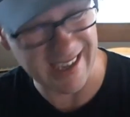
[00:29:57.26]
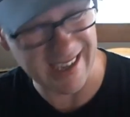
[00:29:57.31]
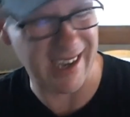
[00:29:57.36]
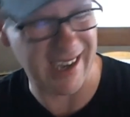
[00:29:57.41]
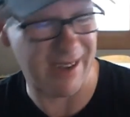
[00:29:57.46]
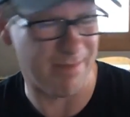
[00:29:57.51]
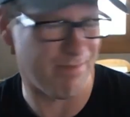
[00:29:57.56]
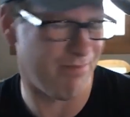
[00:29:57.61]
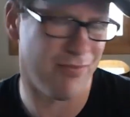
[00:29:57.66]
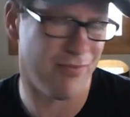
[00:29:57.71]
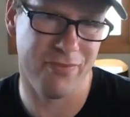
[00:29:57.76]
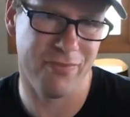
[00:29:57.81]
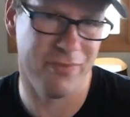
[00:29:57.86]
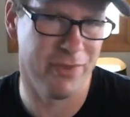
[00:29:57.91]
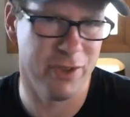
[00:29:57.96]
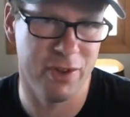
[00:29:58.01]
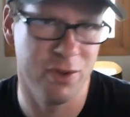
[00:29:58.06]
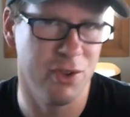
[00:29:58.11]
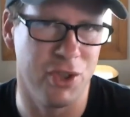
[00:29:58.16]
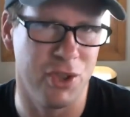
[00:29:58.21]
uh,
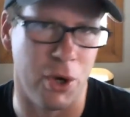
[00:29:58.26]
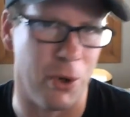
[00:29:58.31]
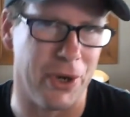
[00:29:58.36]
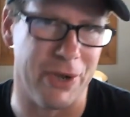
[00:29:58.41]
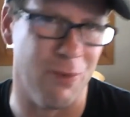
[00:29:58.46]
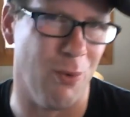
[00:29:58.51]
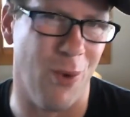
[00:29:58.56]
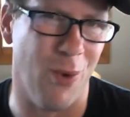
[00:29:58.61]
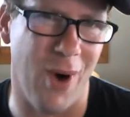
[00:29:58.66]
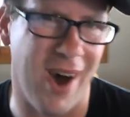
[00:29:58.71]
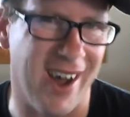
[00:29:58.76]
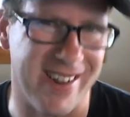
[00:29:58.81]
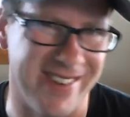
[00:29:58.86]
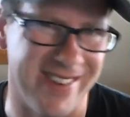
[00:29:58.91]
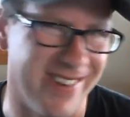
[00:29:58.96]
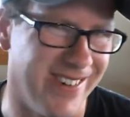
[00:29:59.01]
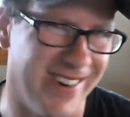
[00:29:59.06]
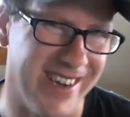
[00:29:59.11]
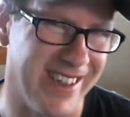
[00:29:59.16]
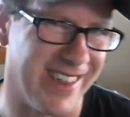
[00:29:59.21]
30 watts
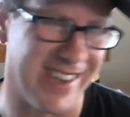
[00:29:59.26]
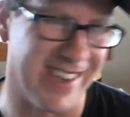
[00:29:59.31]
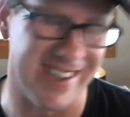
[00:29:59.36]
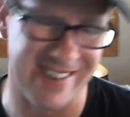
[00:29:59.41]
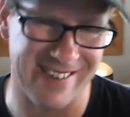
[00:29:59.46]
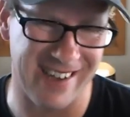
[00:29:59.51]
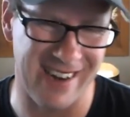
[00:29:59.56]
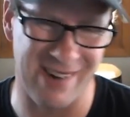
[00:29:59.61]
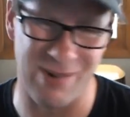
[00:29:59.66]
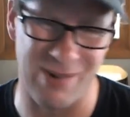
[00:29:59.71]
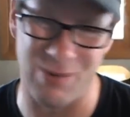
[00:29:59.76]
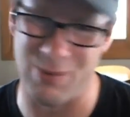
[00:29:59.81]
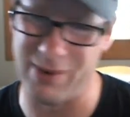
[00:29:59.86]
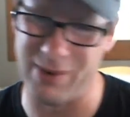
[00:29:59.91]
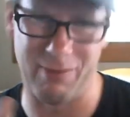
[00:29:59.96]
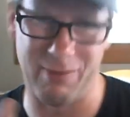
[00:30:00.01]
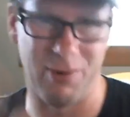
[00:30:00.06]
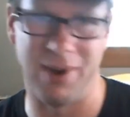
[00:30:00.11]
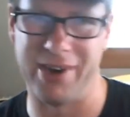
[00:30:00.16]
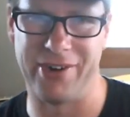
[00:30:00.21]
or anything because I don't
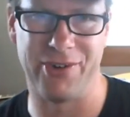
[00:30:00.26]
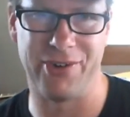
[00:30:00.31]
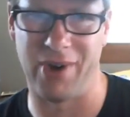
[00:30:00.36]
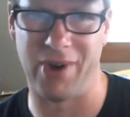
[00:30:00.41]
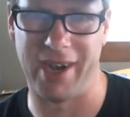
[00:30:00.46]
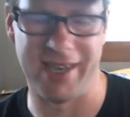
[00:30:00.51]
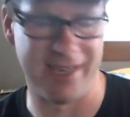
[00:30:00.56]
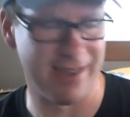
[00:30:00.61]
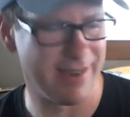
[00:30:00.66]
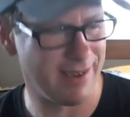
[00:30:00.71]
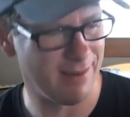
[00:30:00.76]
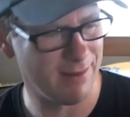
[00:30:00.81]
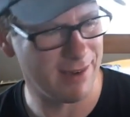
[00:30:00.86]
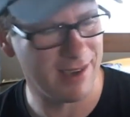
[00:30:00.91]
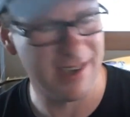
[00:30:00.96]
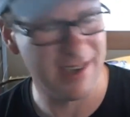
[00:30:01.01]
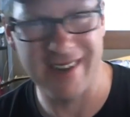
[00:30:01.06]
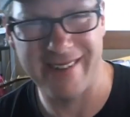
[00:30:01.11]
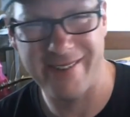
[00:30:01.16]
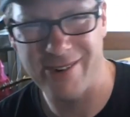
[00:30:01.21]
even want to try
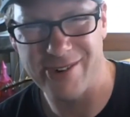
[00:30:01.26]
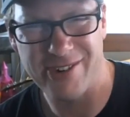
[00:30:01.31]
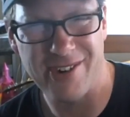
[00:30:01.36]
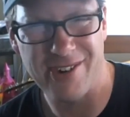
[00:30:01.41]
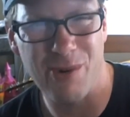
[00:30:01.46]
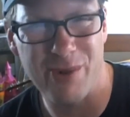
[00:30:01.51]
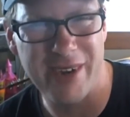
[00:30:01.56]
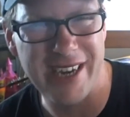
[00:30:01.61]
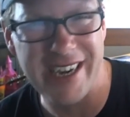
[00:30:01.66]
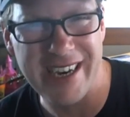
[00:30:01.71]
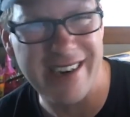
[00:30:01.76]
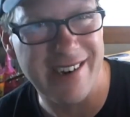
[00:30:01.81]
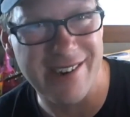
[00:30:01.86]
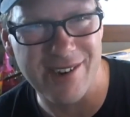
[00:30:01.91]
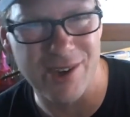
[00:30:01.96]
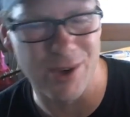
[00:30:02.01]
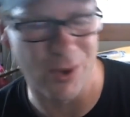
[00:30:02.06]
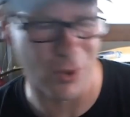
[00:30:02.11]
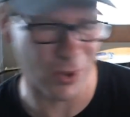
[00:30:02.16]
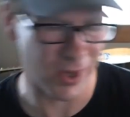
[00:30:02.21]
it. there's no need
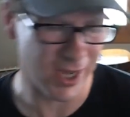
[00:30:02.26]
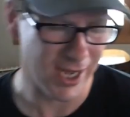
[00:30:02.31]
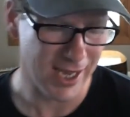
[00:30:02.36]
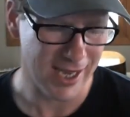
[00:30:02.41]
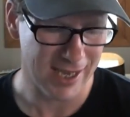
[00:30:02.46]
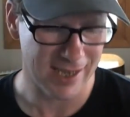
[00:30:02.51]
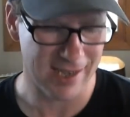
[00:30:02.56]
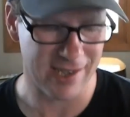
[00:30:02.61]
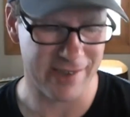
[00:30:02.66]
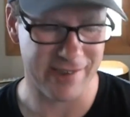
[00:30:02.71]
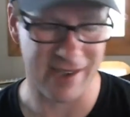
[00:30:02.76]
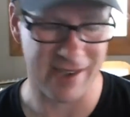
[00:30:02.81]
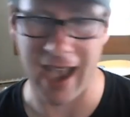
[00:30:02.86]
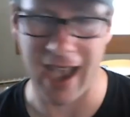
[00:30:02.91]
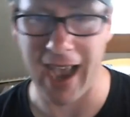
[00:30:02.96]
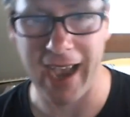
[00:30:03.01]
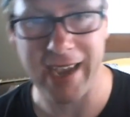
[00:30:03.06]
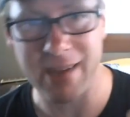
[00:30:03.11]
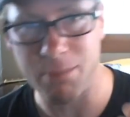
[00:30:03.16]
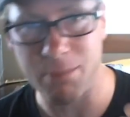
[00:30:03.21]
to because
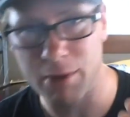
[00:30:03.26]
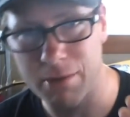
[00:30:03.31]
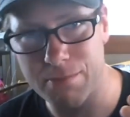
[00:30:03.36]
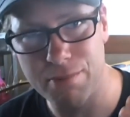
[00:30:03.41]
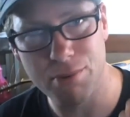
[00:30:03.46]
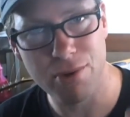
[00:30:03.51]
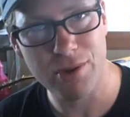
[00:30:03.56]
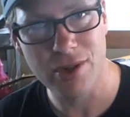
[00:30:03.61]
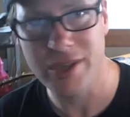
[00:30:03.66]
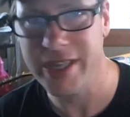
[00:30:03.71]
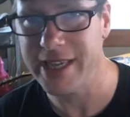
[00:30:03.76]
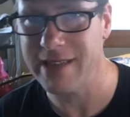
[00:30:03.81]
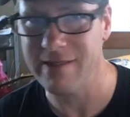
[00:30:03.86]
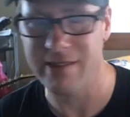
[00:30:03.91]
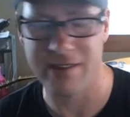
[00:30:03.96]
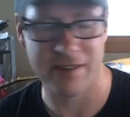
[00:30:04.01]
I am completely